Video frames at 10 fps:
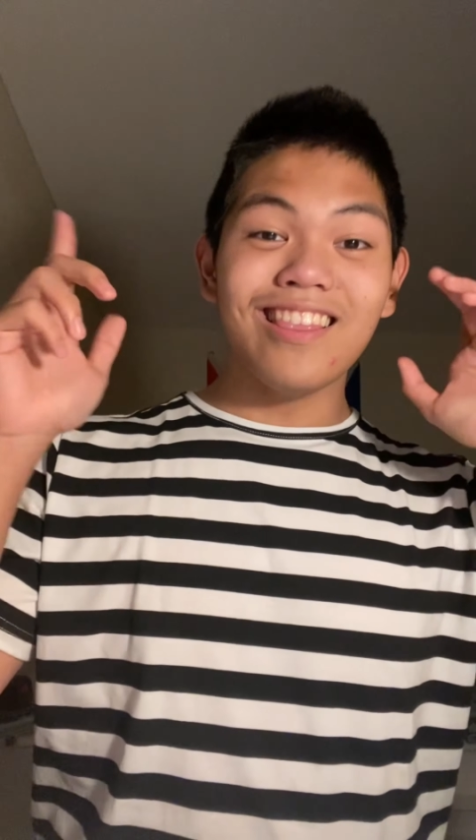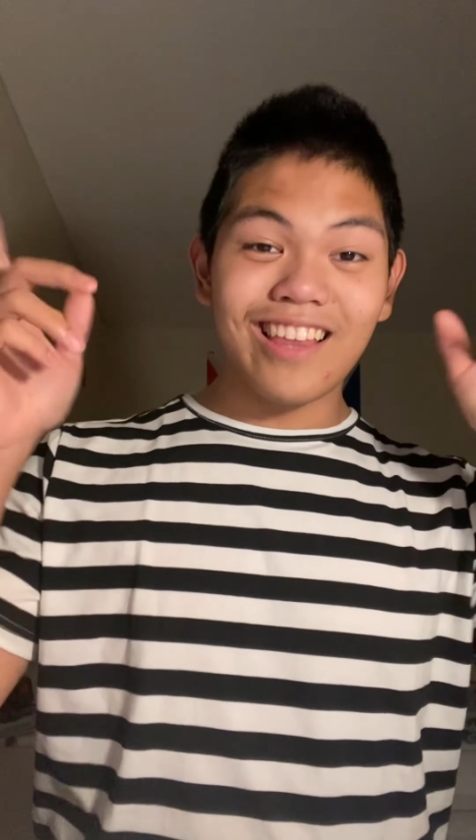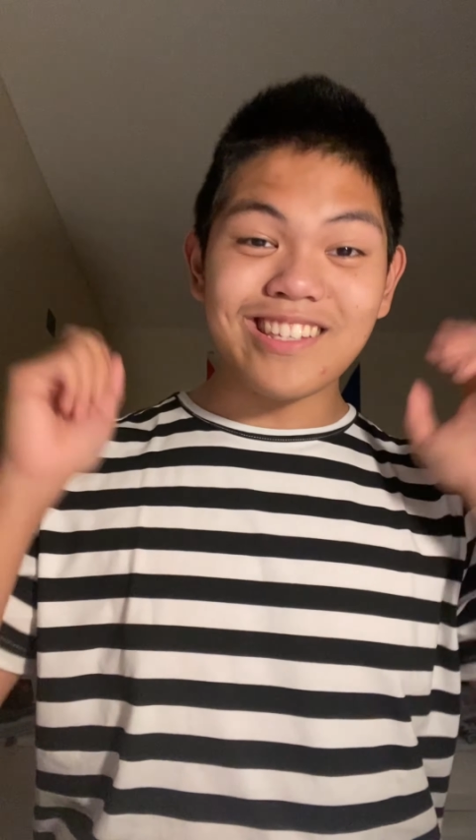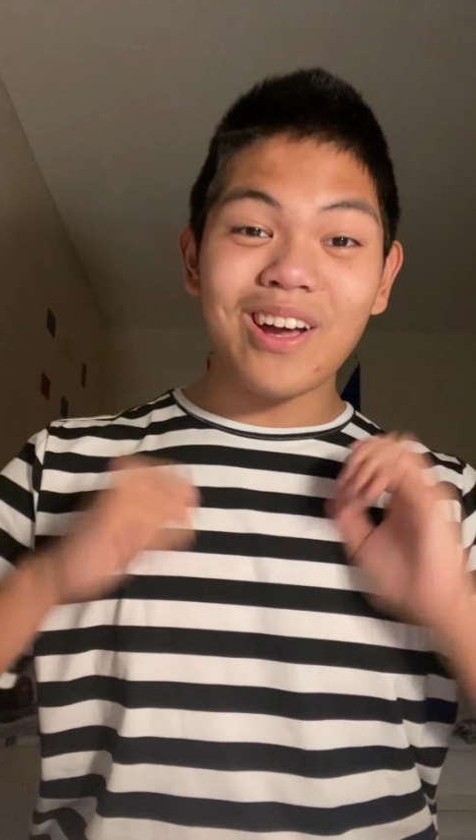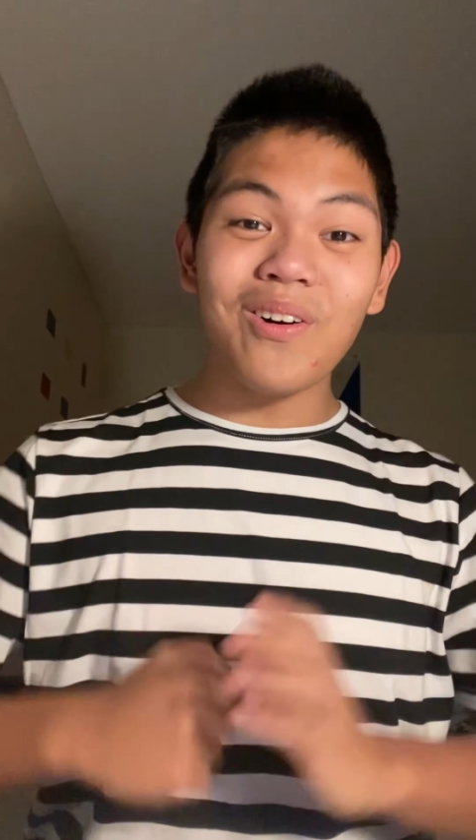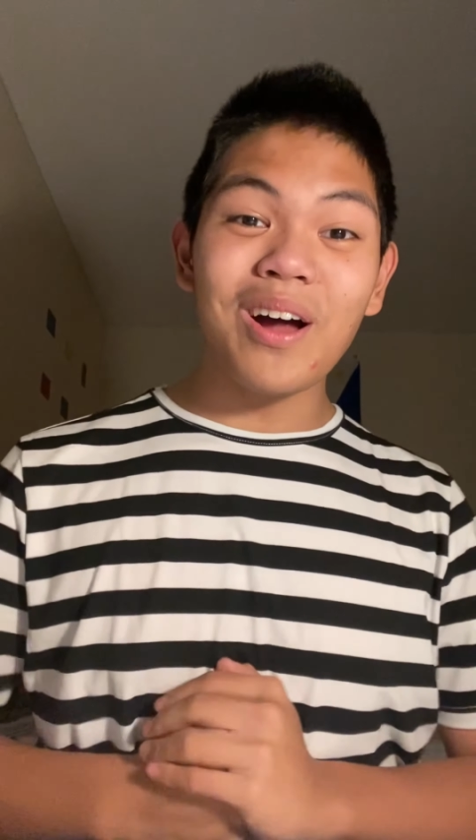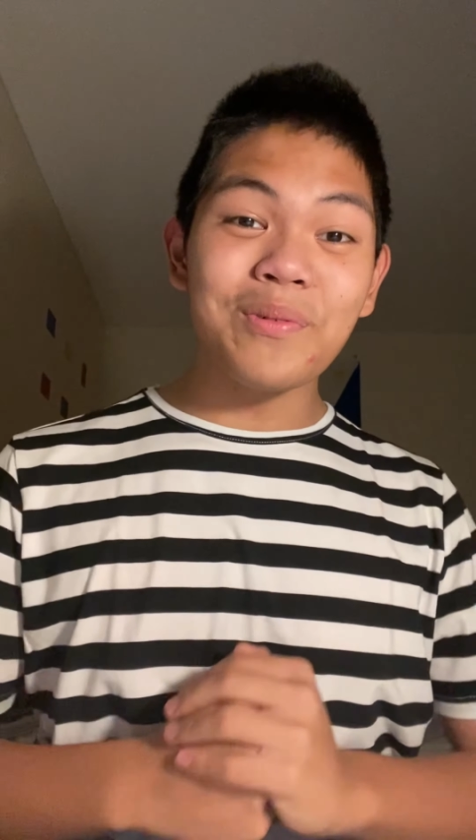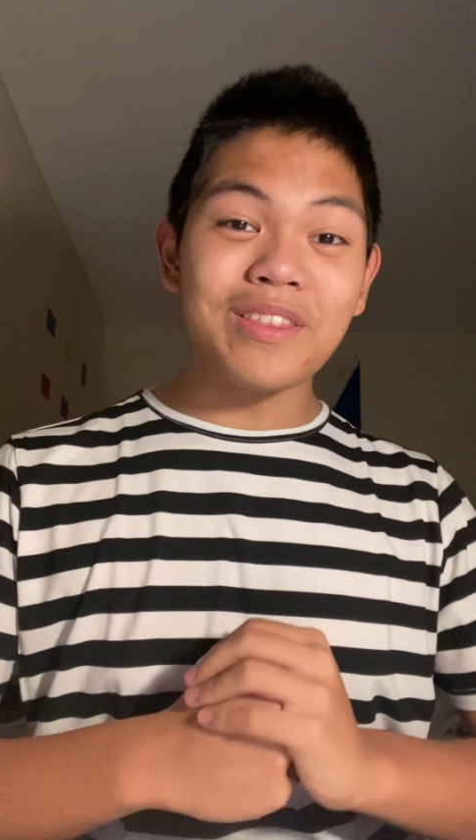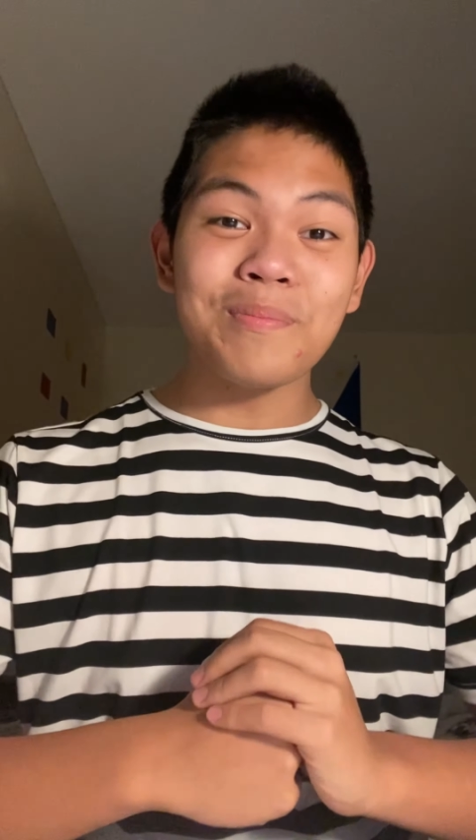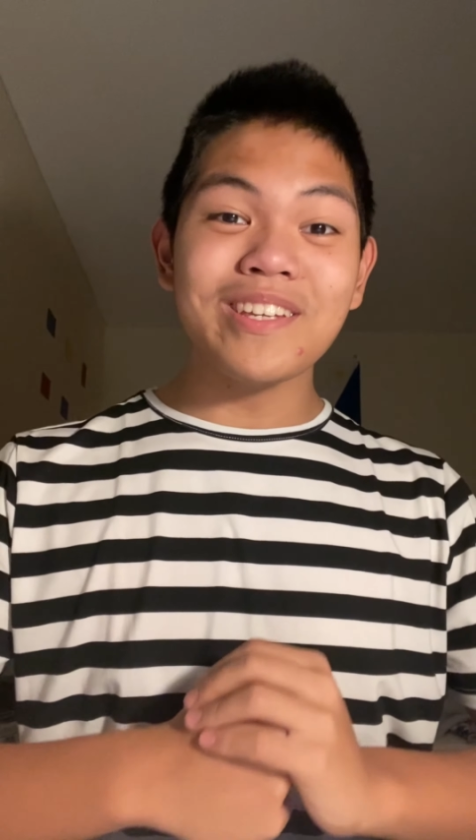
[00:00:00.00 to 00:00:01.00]
Let's go on
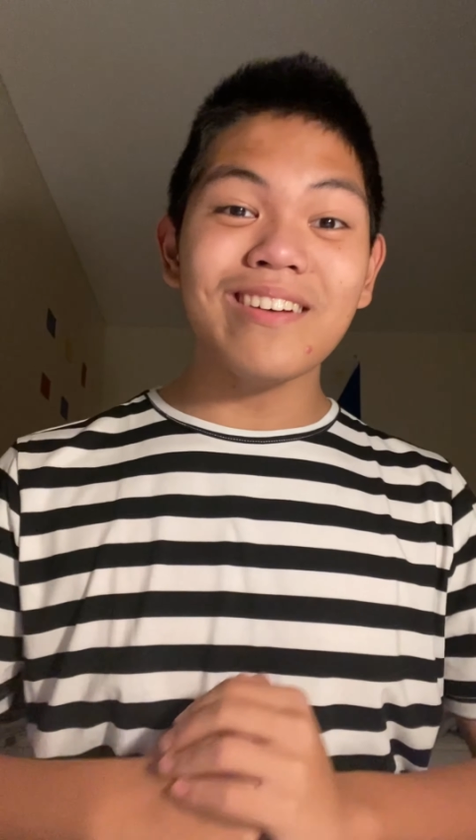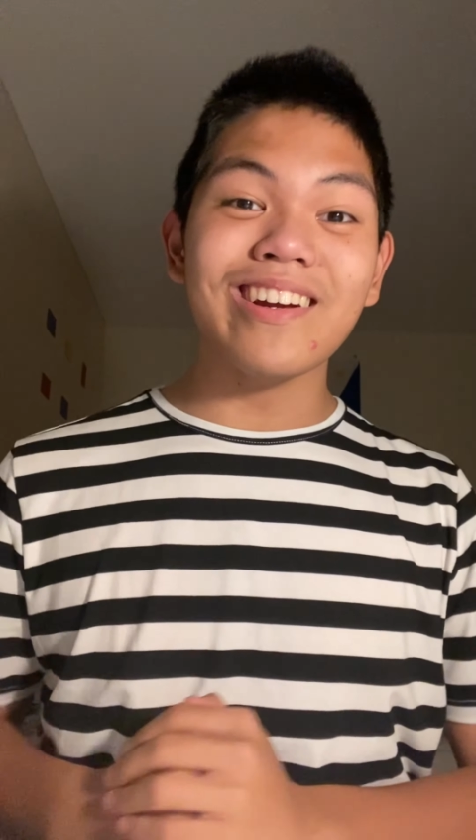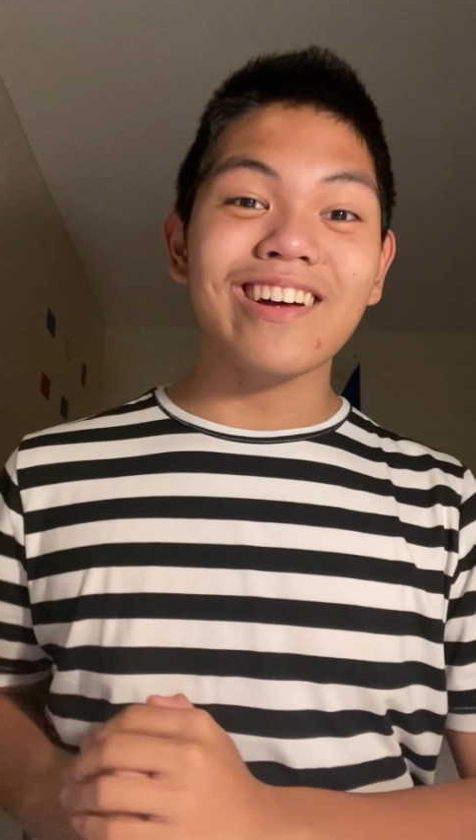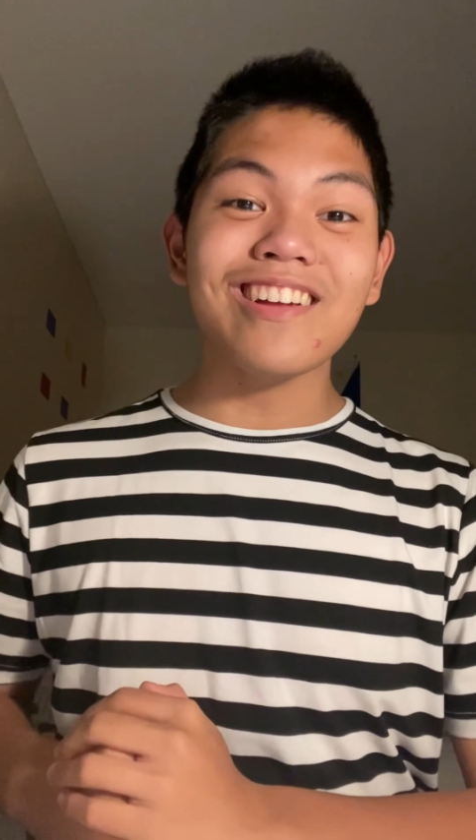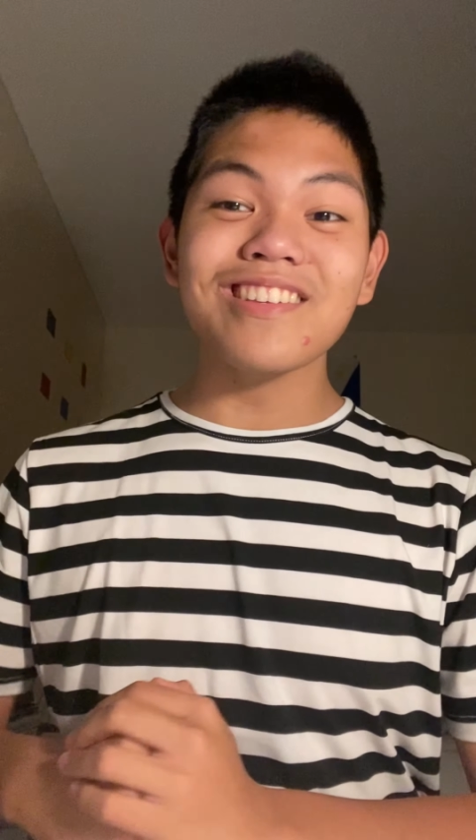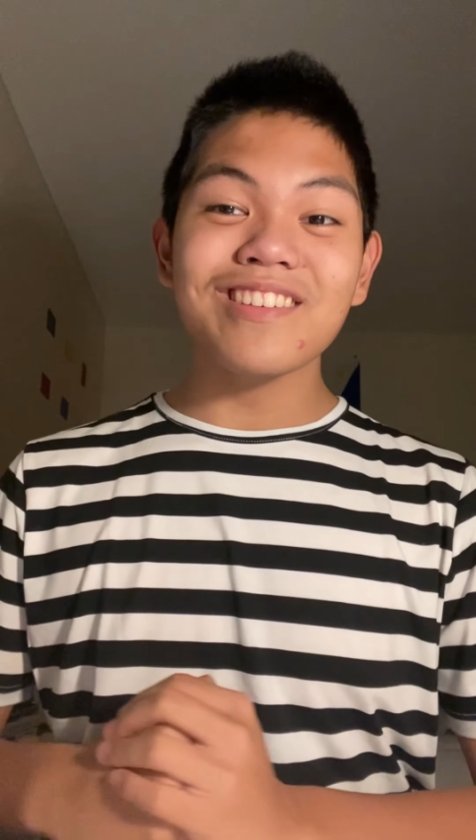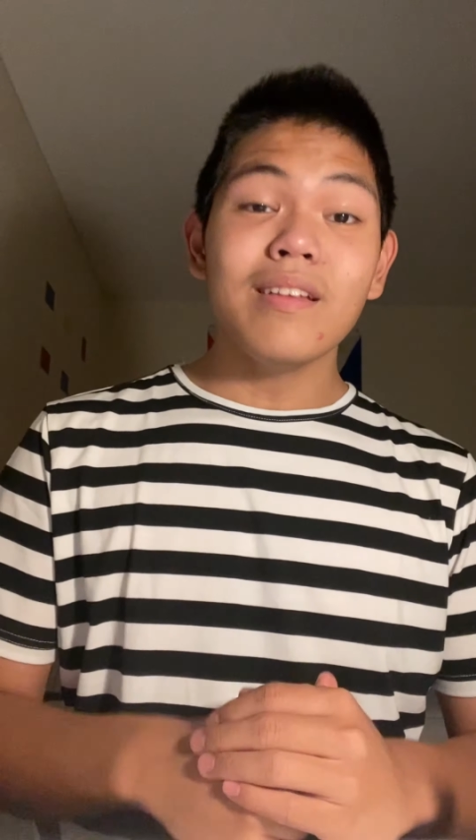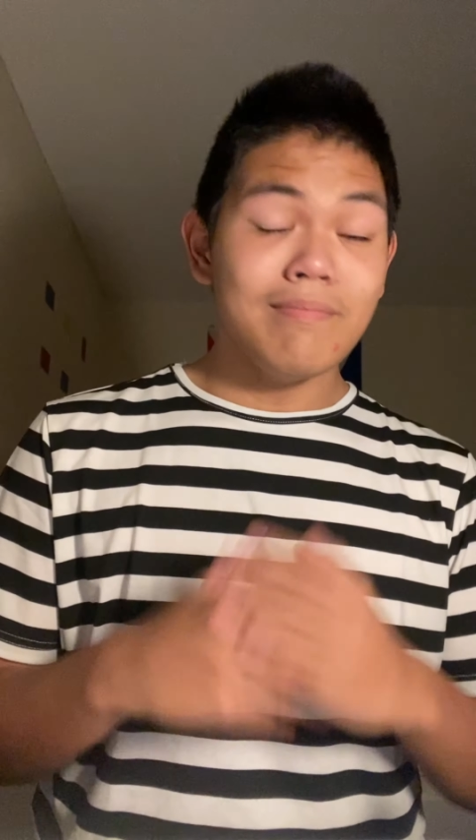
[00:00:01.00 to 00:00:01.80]
with the materials.